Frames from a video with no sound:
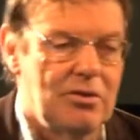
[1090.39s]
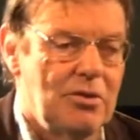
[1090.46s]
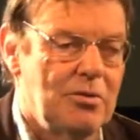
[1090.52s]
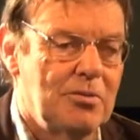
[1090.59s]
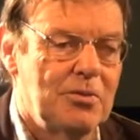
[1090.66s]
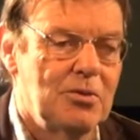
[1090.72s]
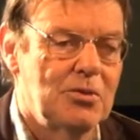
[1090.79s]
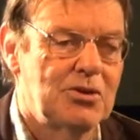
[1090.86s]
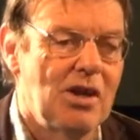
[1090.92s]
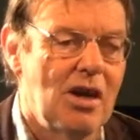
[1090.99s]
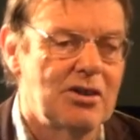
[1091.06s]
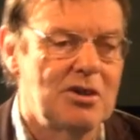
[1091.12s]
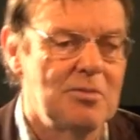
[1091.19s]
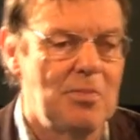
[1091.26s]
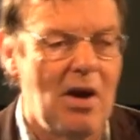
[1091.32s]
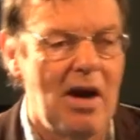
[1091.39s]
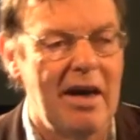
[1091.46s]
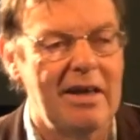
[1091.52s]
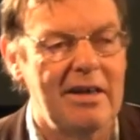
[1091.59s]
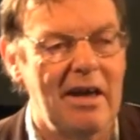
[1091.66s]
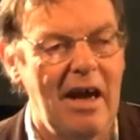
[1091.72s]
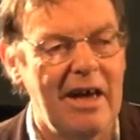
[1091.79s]
You, you start to
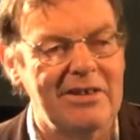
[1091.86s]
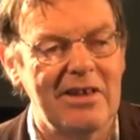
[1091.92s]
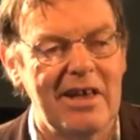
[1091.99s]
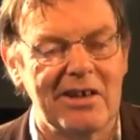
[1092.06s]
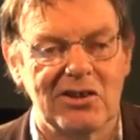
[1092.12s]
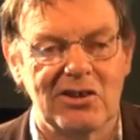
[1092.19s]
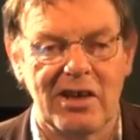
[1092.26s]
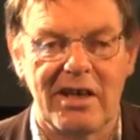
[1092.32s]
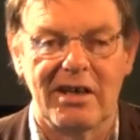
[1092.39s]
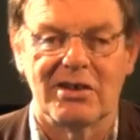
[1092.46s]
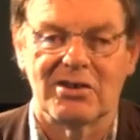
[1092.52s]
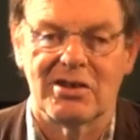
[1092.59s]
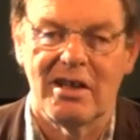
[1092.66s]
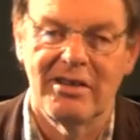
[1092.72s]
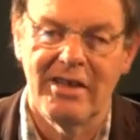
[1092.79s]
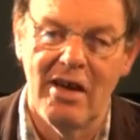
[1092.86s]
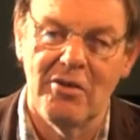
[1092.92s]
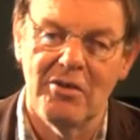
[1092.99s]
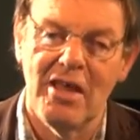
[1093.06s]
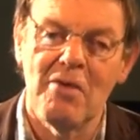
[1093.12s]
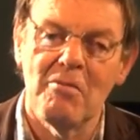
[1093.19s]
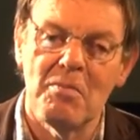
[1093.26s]
buy high-tech shares. And
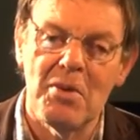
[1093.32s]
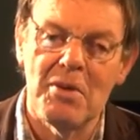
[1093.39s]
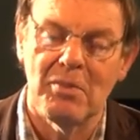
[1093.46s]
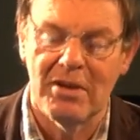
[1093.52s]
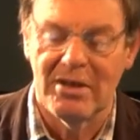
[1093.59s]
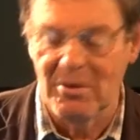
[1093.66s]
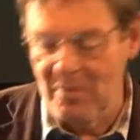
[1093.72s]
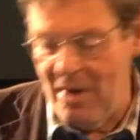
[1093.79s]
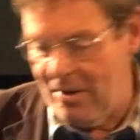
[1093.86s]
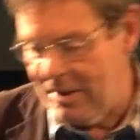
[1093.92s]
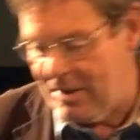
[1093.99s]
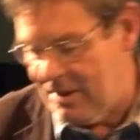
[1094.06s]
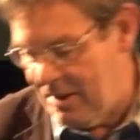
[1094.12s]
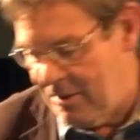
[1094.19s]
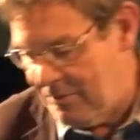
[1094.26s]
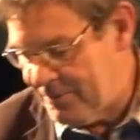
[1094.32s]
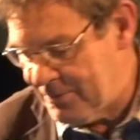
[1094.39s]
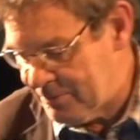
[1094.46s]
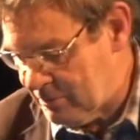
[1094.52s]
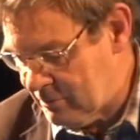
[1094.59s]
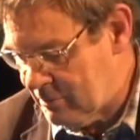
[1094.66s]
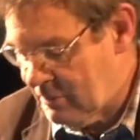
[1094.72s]
now there were people in America
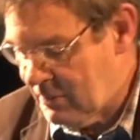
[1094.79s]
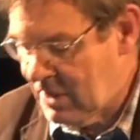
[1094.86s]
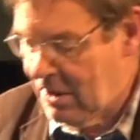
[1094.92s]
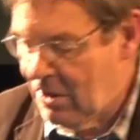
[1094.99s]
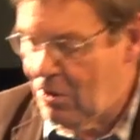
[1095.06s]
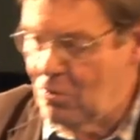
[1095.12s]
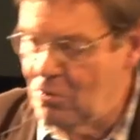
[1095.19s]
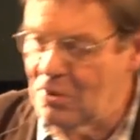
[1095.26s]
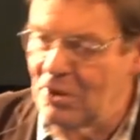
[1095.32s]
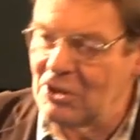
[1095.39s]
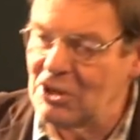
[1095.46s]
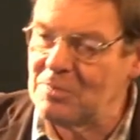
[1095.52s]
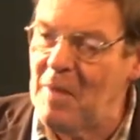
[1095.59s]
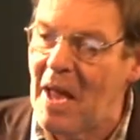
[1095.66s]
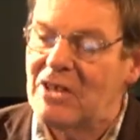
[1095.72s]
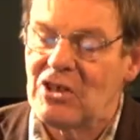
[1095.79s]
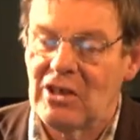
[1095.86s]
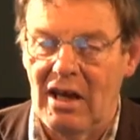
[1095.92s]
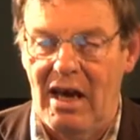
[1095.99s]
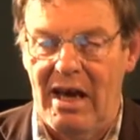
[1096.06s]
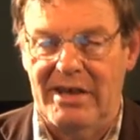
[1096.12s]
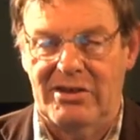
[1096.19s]
who
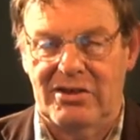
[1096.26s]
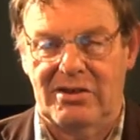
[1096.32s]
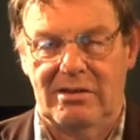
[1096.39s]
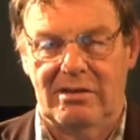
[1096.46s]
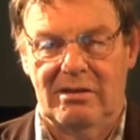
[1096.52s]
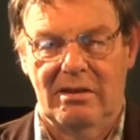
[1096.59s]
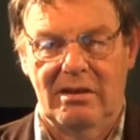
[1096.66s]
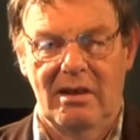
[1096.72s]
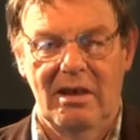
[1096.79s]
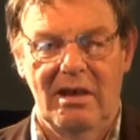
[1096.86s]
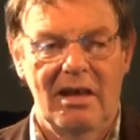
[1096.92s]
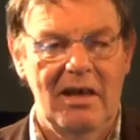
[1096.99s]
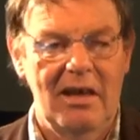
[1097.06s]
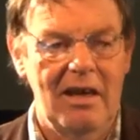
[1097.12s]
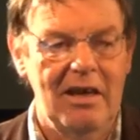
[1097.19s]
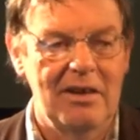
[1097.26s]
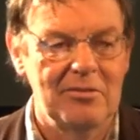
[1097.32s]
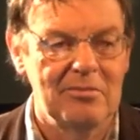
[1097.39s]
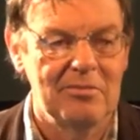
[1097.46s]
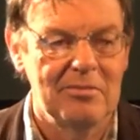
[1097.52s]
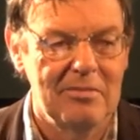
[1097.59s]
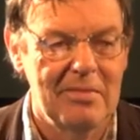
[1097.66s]
specialized
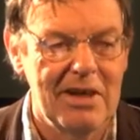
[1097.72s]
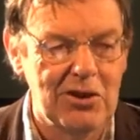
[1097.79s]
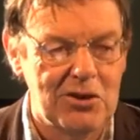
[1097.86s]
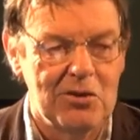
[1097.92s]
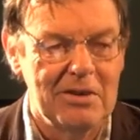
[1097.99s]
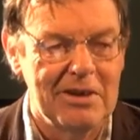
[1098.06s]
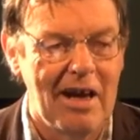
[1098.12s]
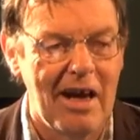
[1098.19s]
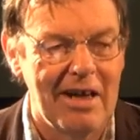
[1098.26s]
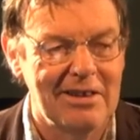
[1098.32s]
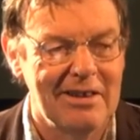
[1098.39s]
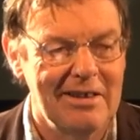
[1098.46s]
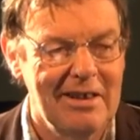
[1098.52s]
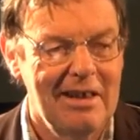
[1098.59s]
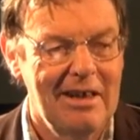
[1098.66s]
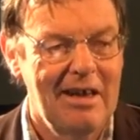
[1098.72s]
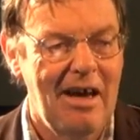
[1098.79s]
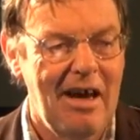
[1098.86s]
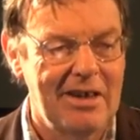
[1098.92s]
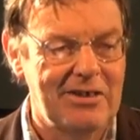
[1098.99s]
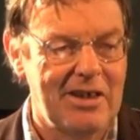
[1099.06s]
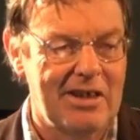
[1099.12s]
in issuing high,
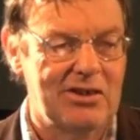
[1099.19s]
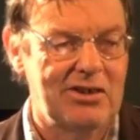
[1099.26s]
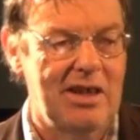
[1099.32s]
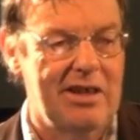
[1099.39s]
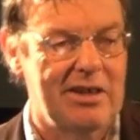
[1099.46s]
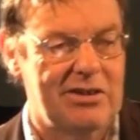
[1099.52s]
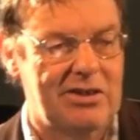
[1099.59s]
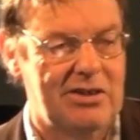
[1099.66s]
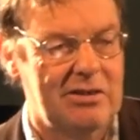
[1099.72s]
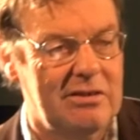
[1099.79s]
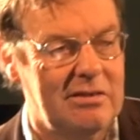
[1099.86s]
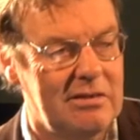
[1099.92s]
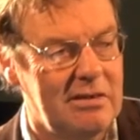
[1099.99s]
high-tech shares.